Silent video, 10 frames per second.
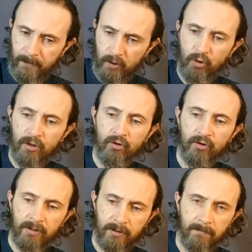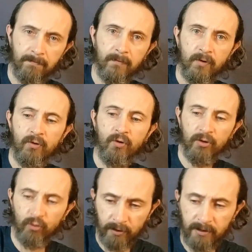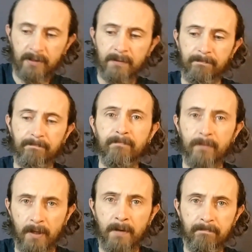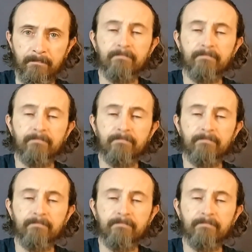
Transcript: You can do it. You can do it, okay?